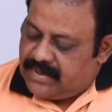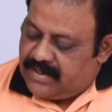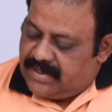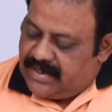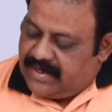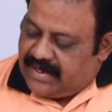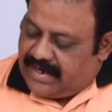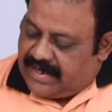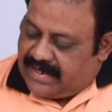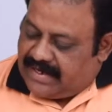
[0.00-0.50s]

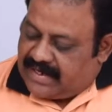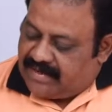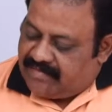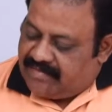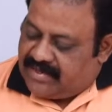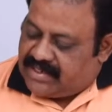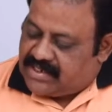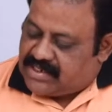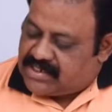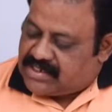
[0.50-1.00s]
Indirect
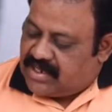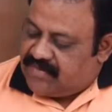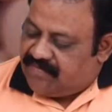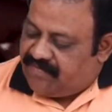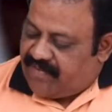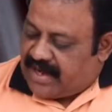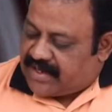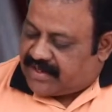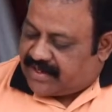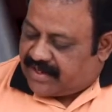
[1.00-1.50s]
wages
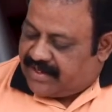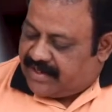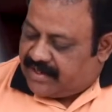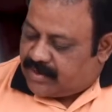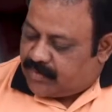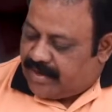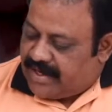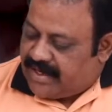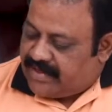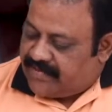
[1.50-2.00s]
in
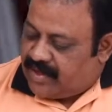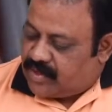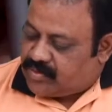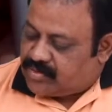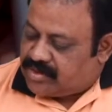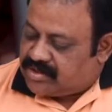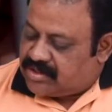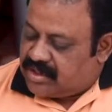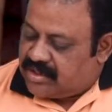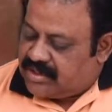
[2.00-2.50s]
factory 20,000,